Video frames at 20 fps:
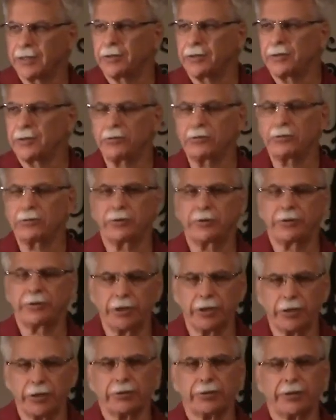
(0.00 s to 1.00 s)
You
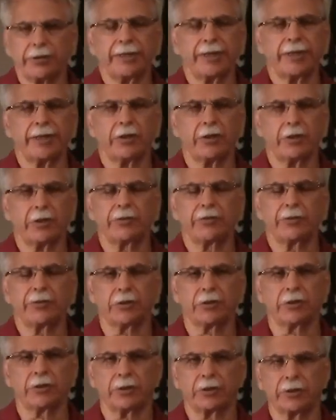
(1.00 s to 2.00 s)
don't get
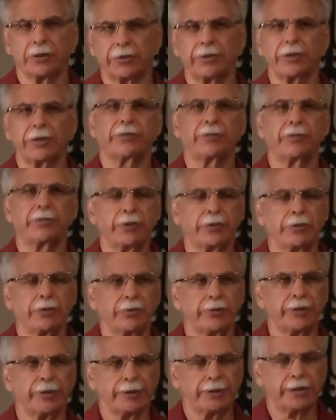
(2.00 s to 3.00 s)
over grief. When
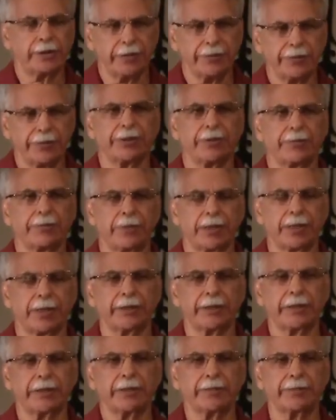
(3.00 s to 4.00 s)
you love
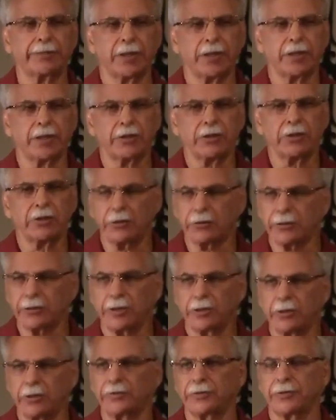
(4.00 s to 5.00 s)
somebody, you don't
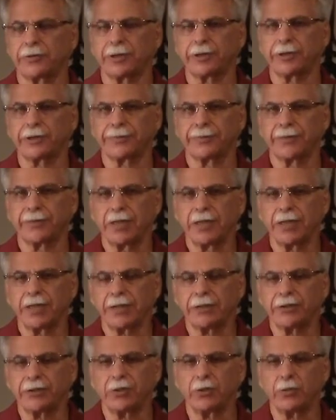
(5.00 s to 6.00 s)
get over it.
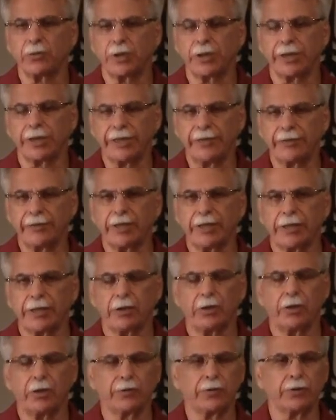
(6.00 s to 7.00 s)
And so will I ever
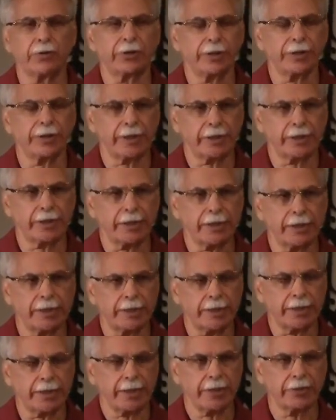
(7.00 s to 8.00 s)
get over
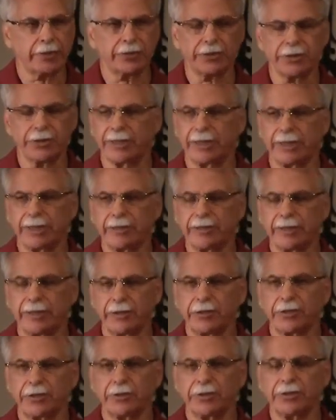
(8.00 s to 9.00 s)
Heather's death? The
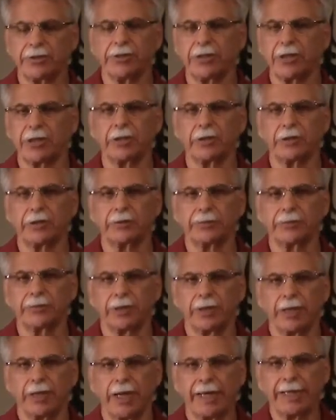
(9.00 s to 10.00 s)
answer is no,
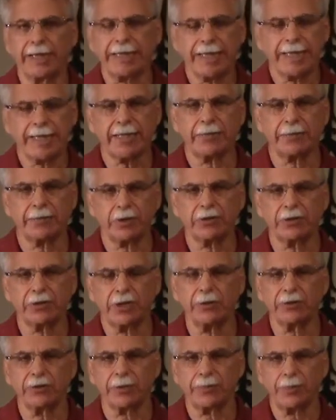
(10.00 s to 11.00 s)
I can't, because
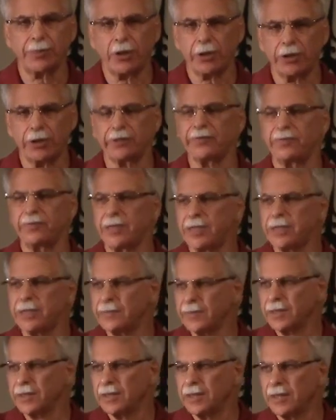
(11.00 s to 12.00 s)
she was a part of me,
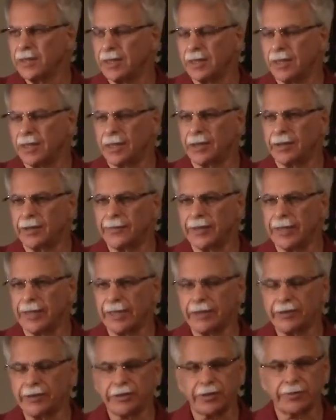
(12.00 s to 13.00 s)
and
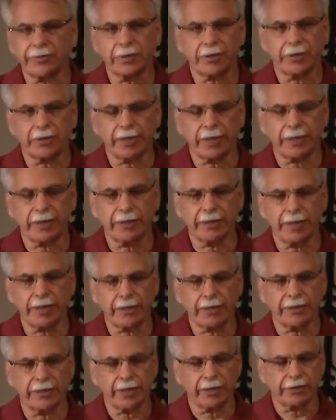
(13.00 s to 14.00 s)
it's something
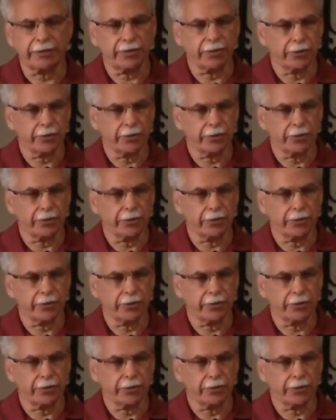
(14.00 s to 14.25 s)
that